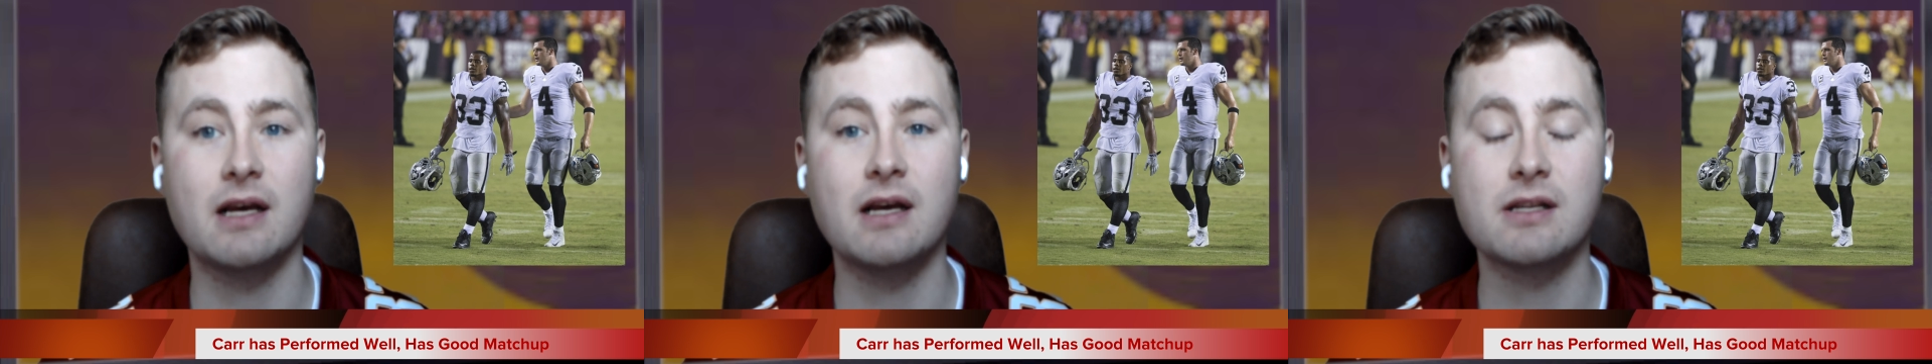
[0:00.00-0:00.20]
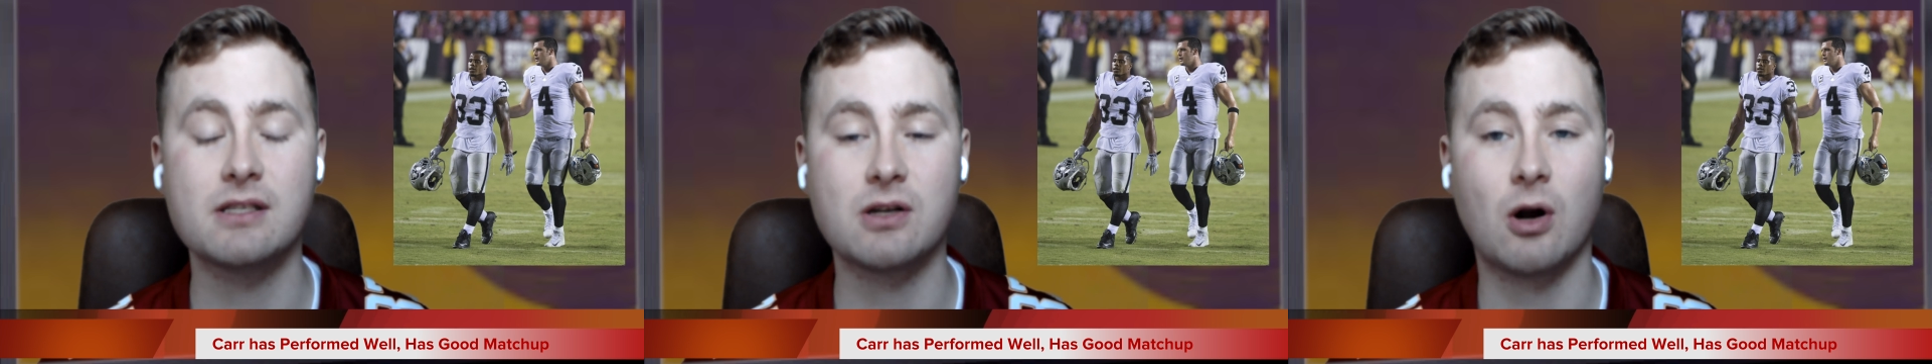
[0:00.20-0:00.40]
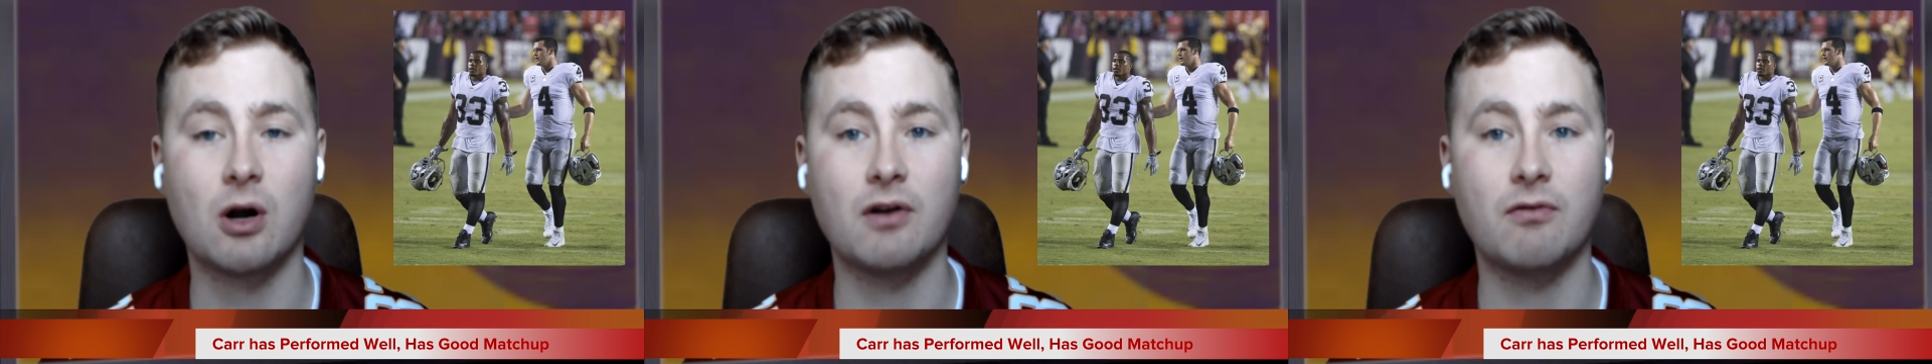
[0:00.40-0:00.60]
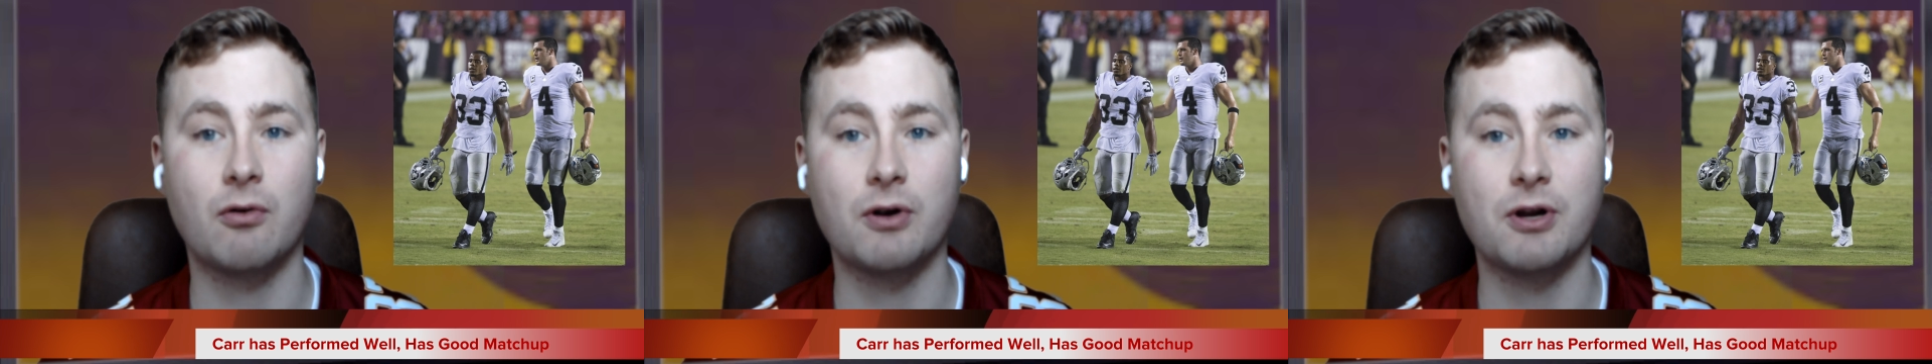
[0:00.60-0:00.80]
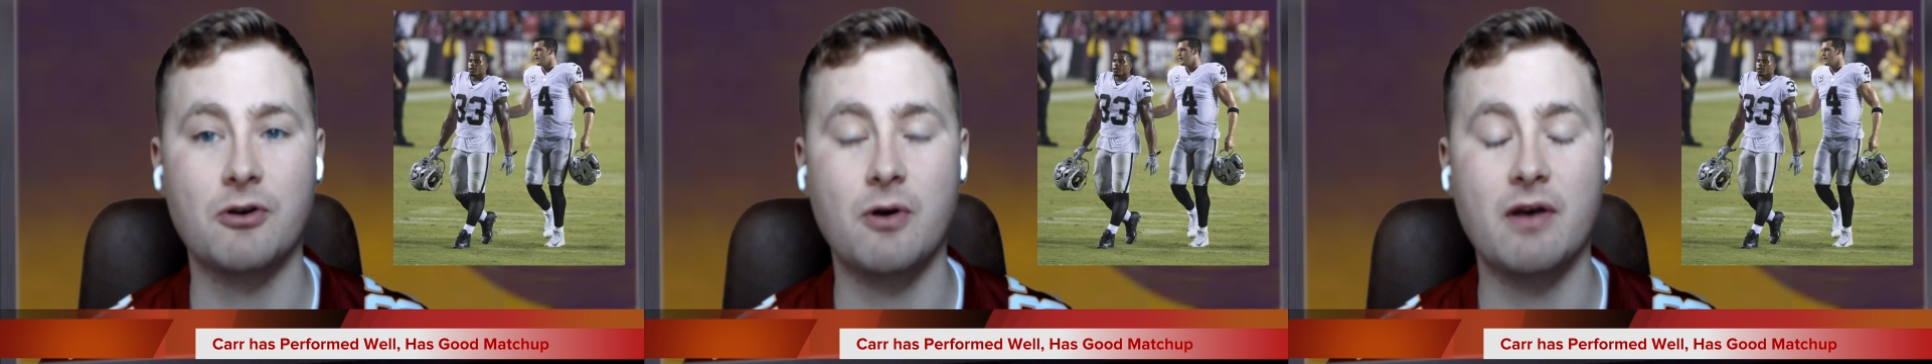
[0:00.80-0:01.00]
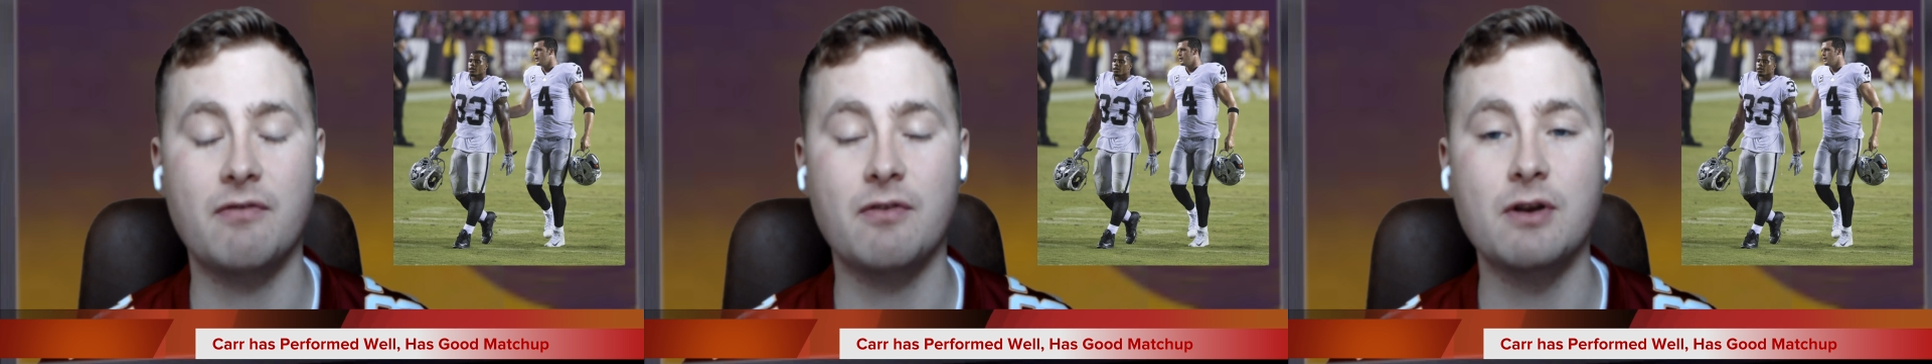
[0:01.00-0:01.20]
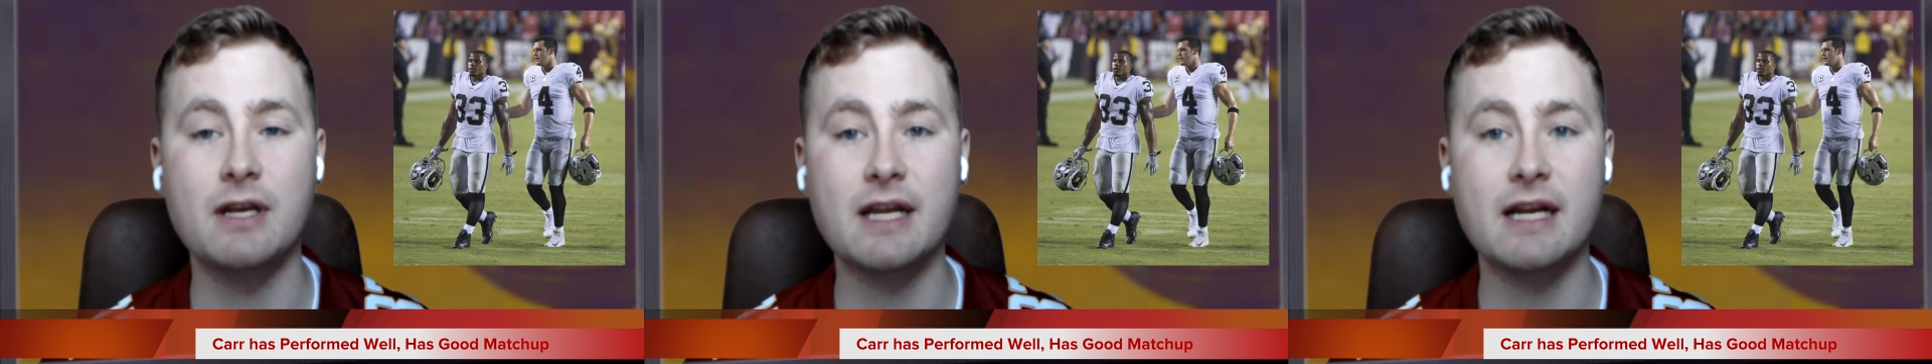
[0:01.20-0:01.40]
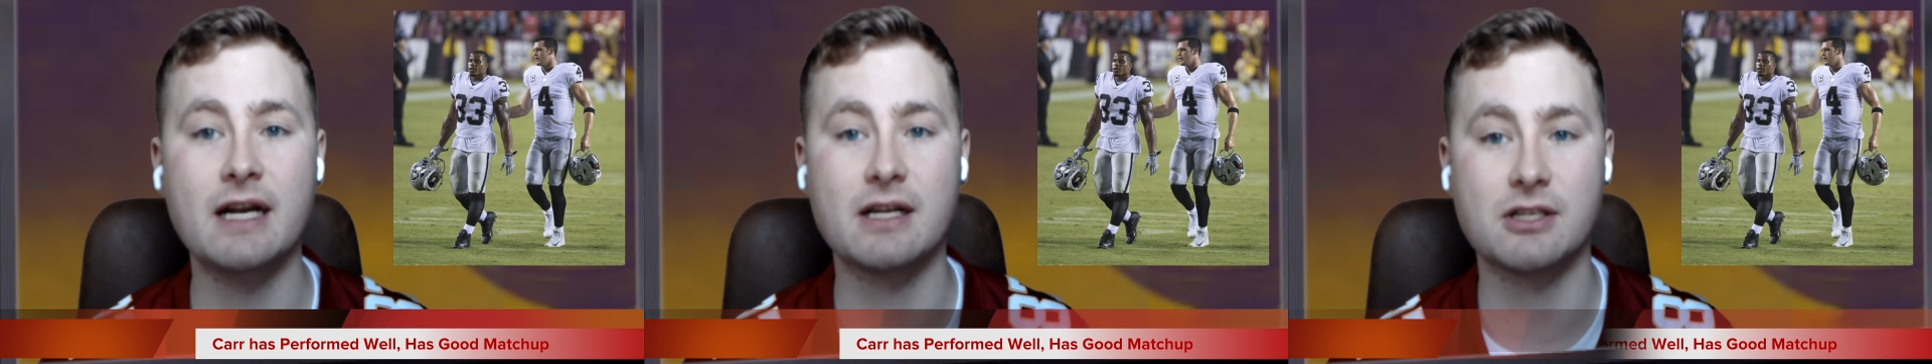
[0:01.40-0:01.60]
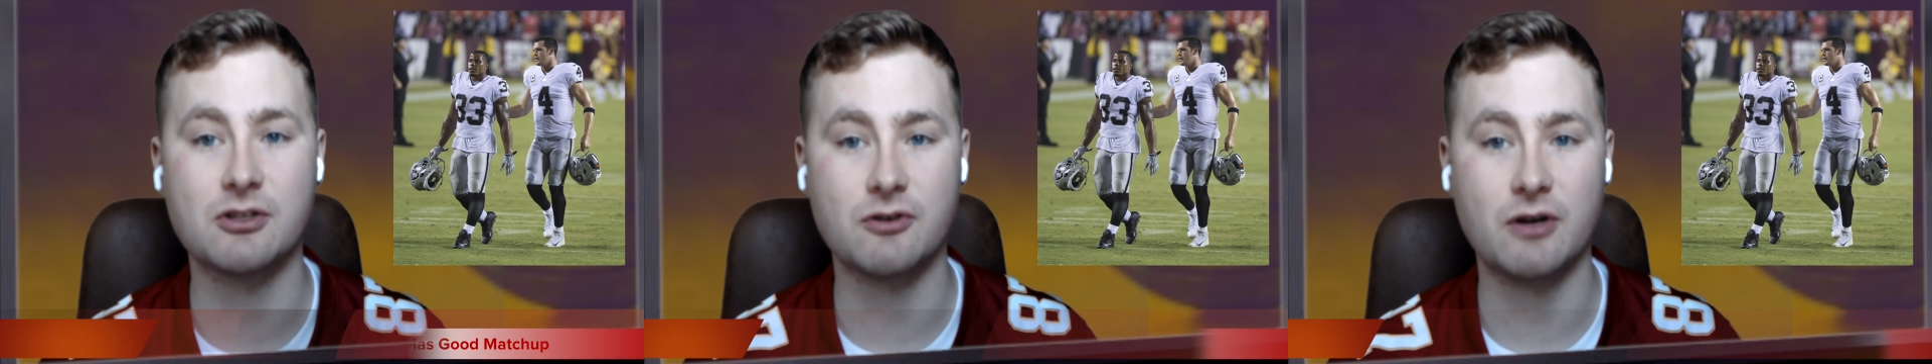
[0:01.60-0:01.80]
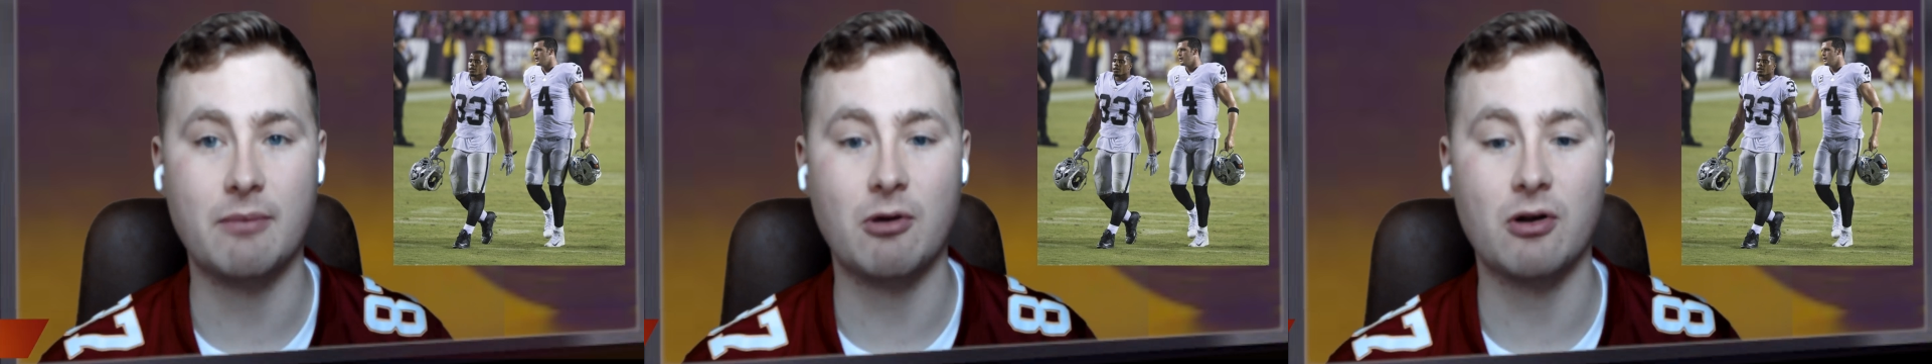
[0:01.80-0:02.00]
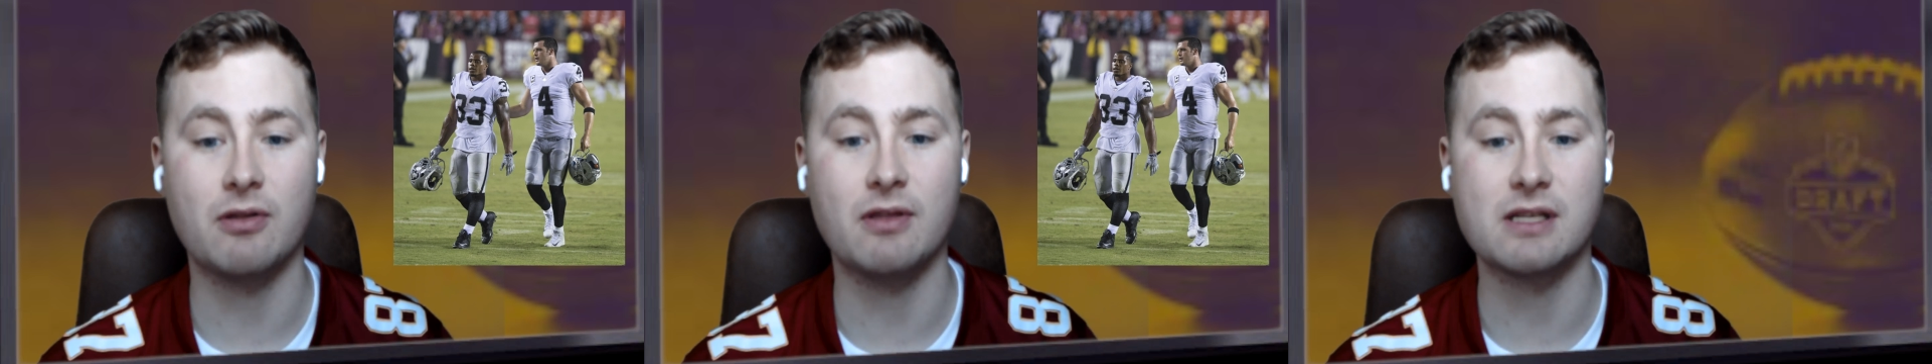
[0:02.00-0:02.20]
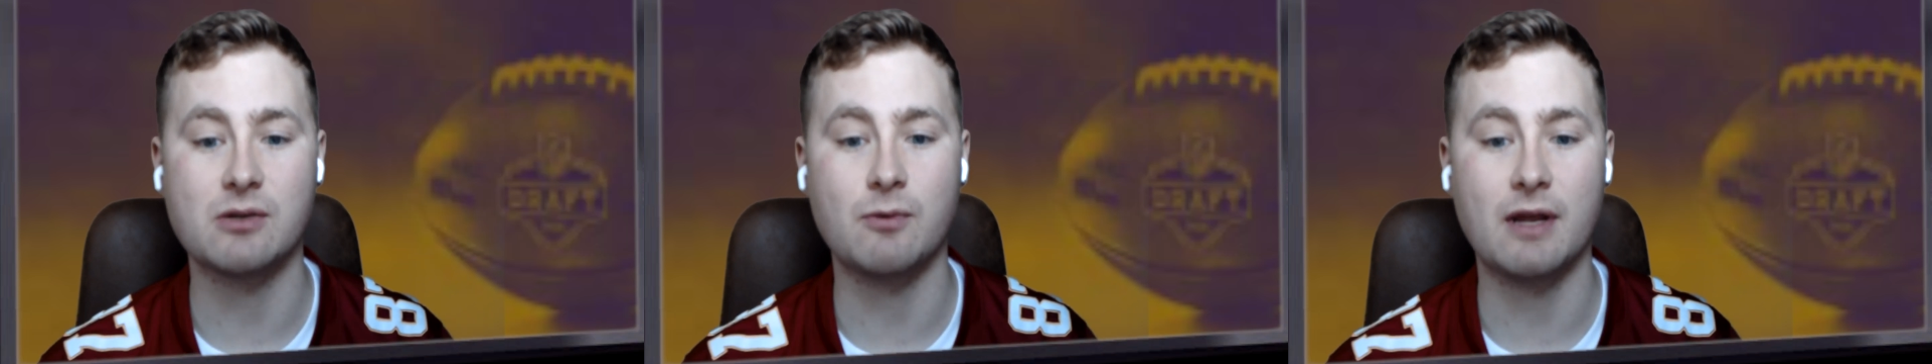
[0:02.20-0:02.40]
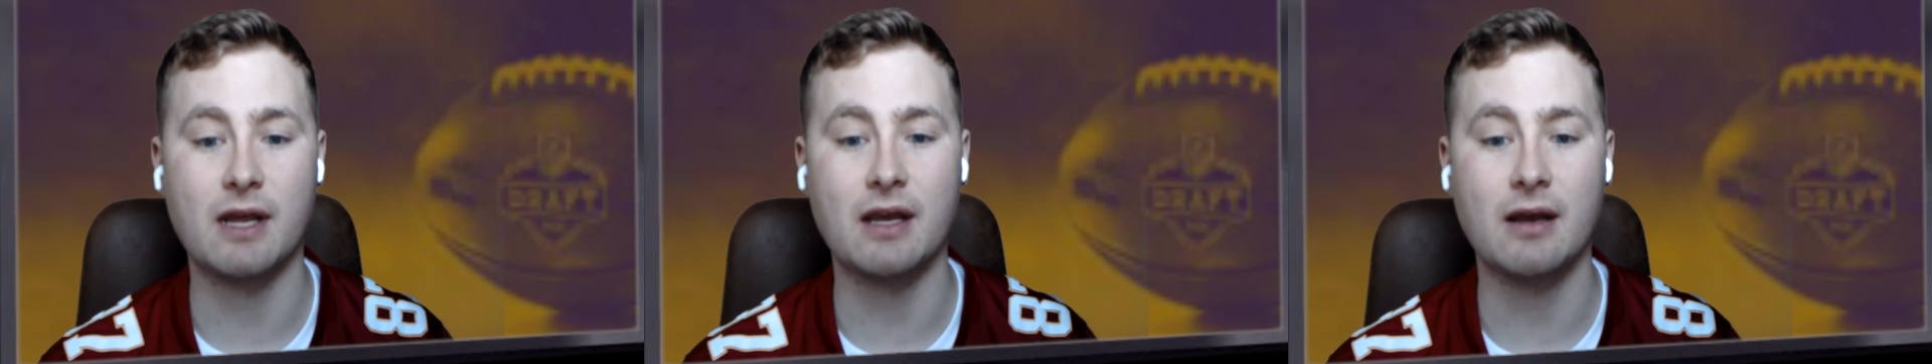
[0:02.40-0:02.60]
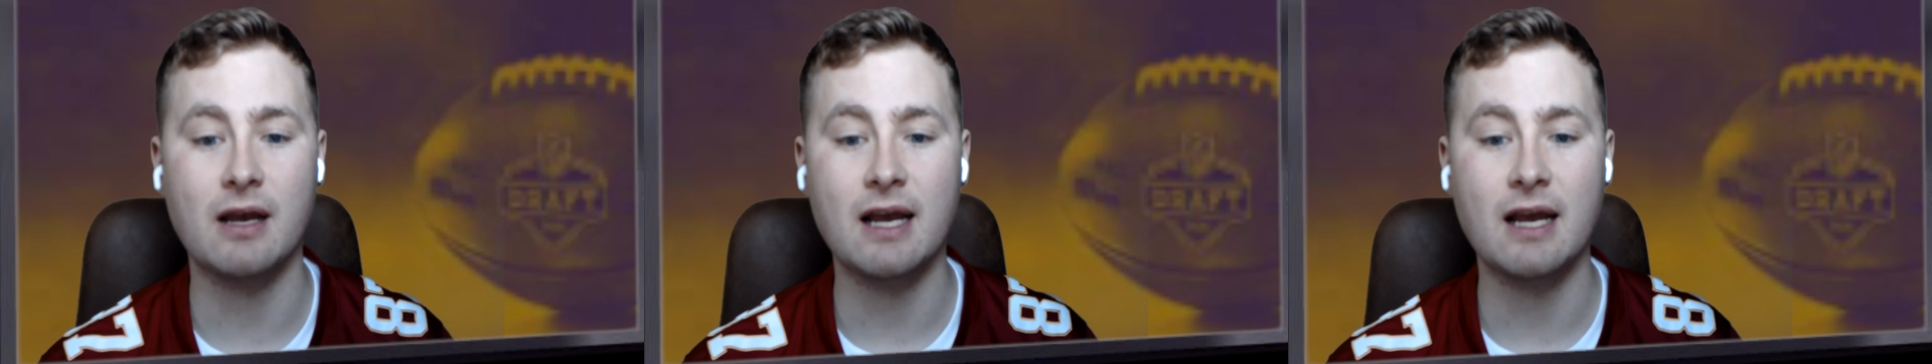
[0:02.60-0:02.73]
starter for you if you need a streamer this week.